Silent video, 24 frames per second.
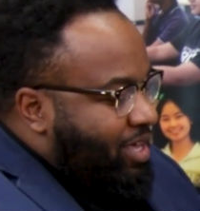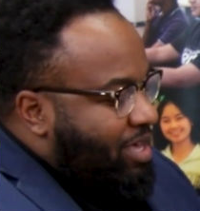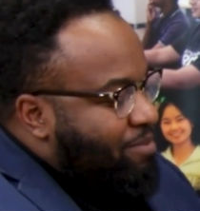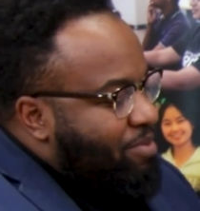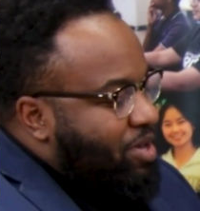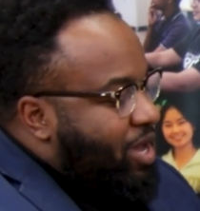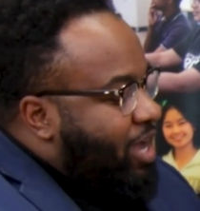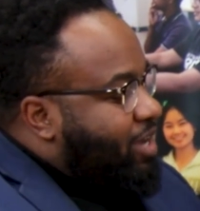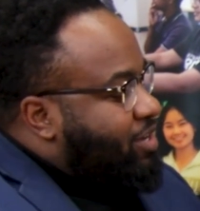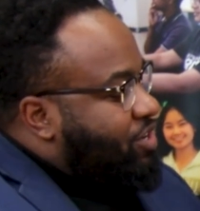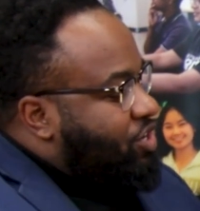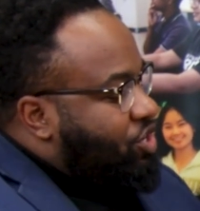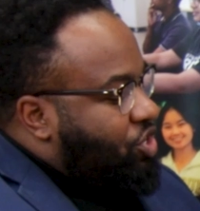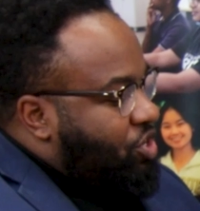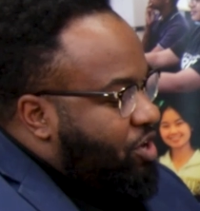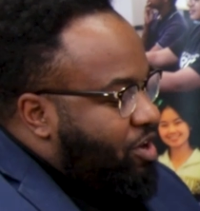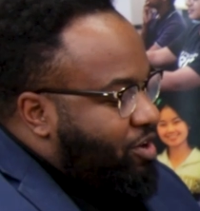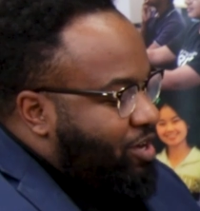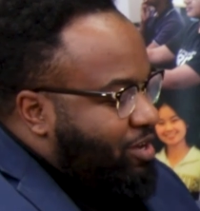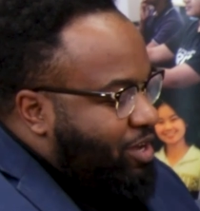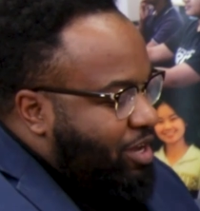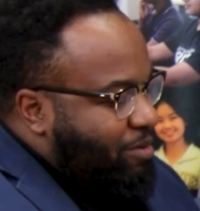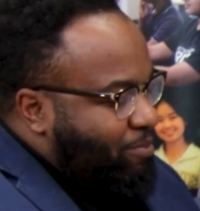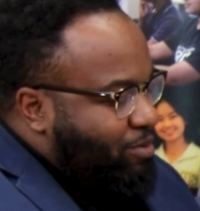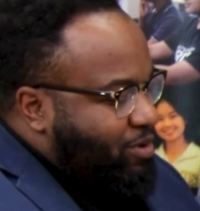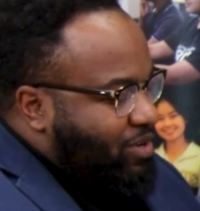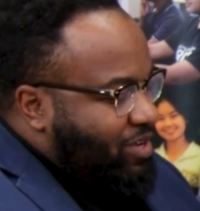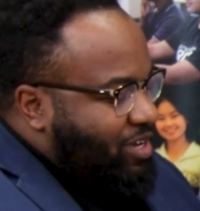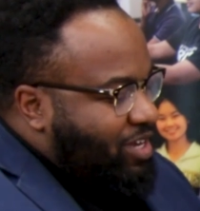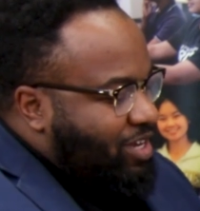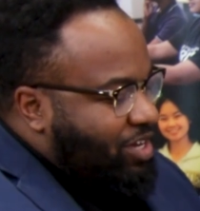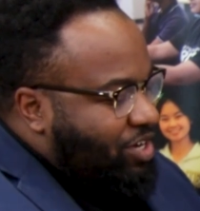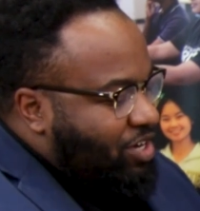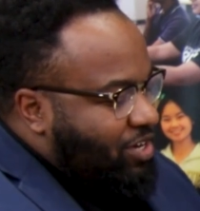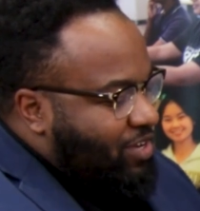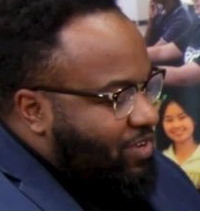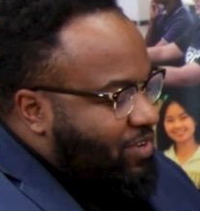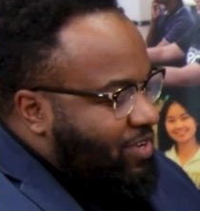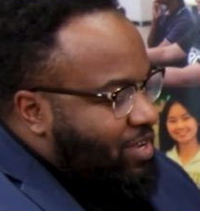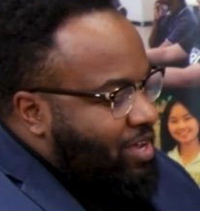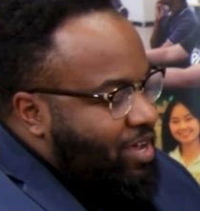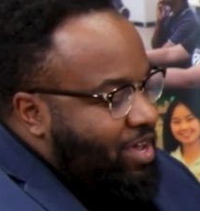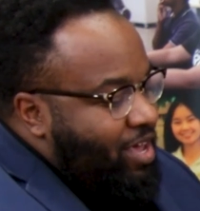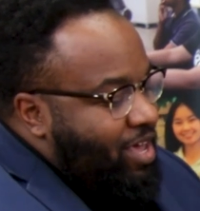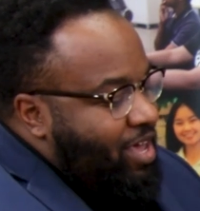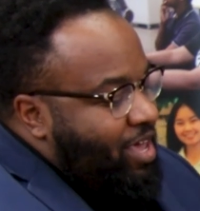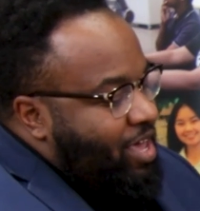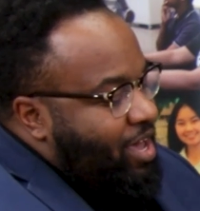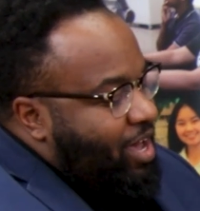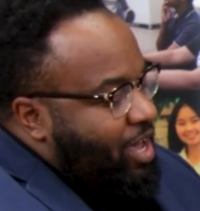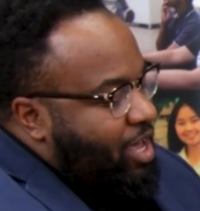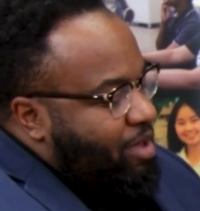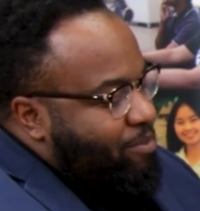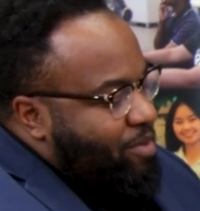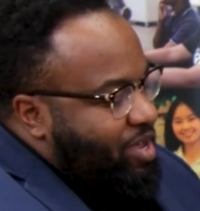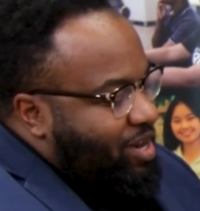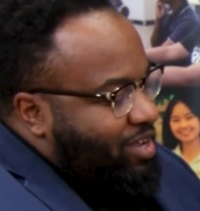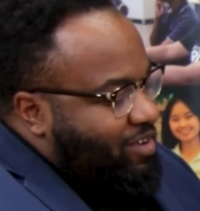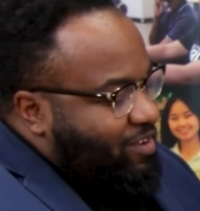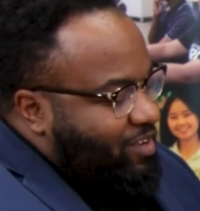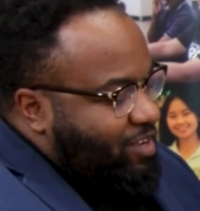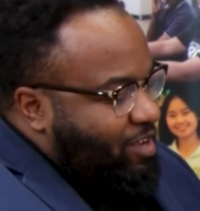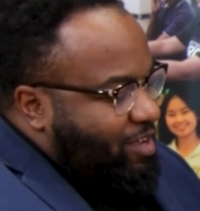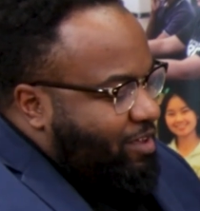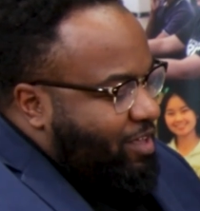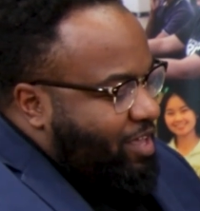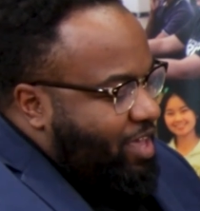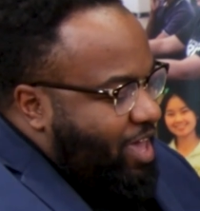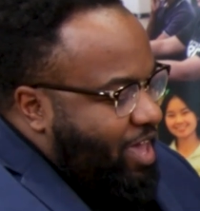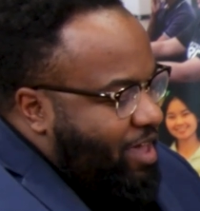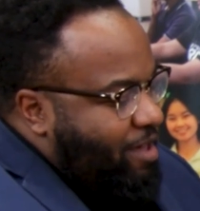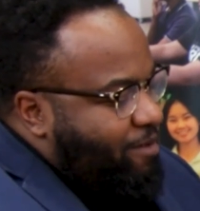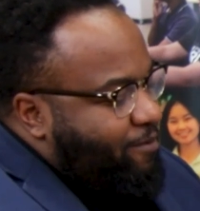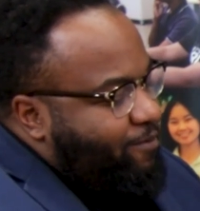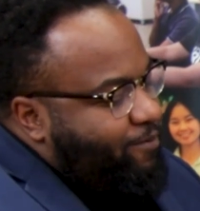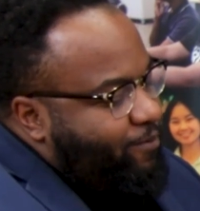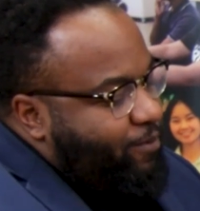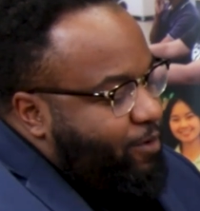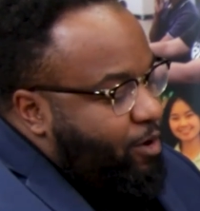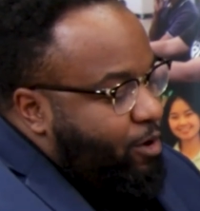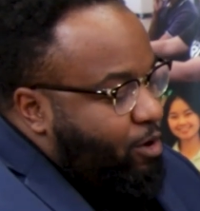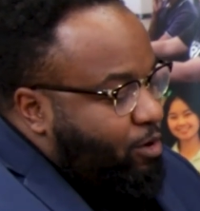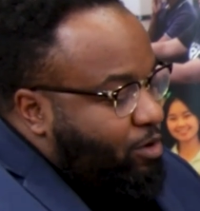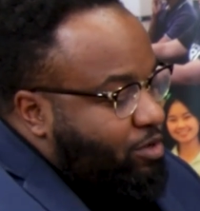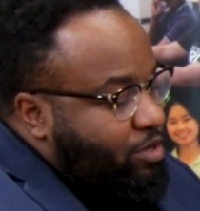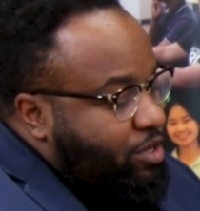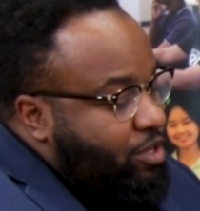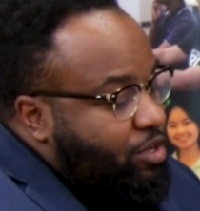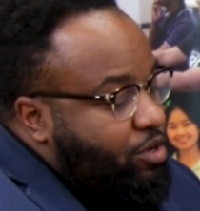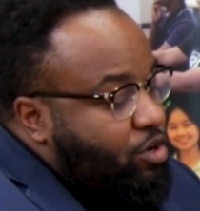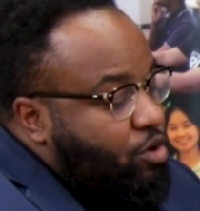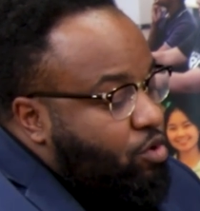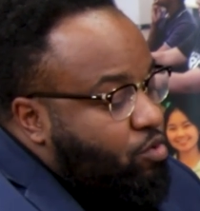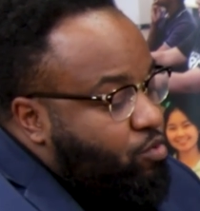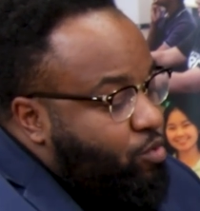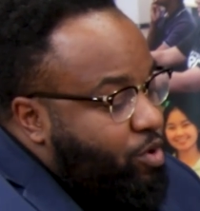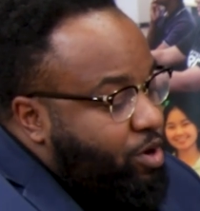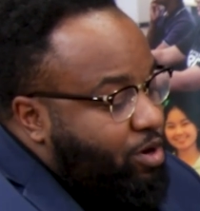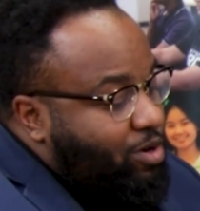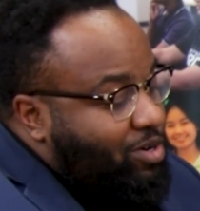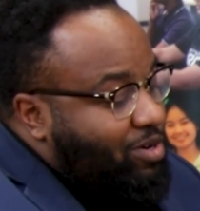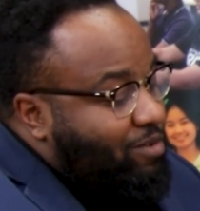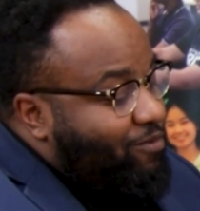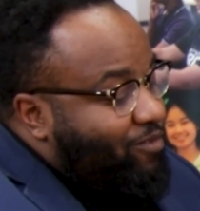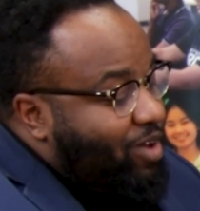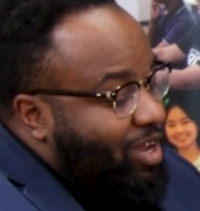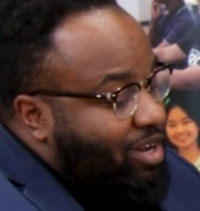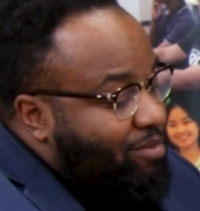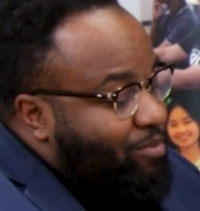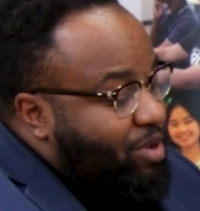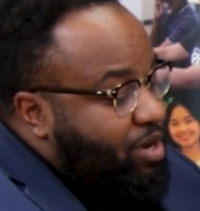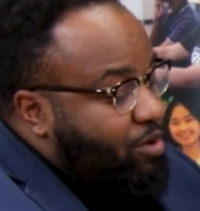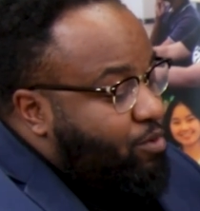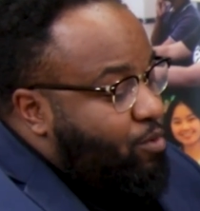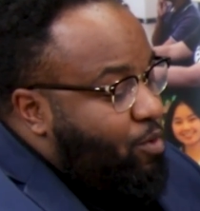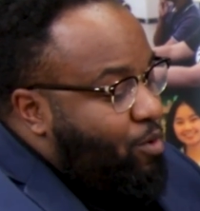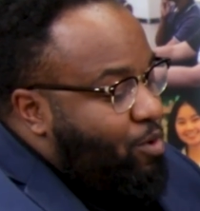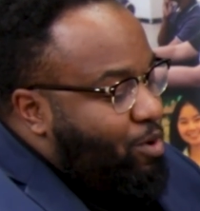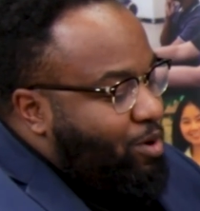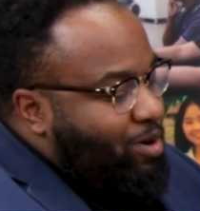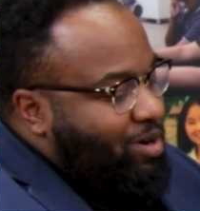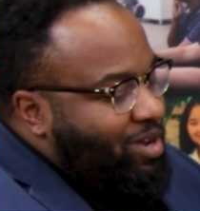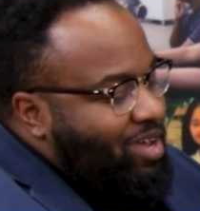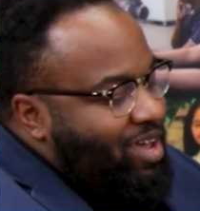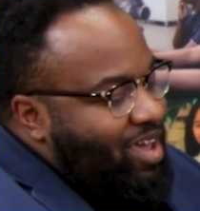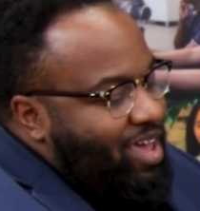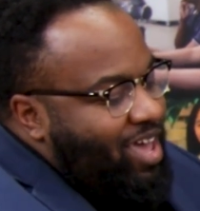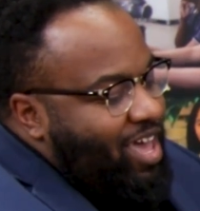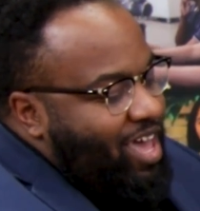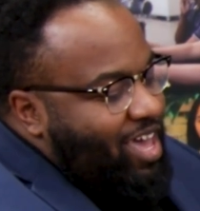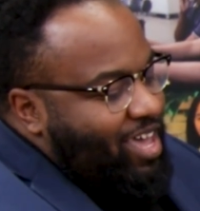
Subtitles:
He began his journey at a prestigious NSF Early Career Development Award,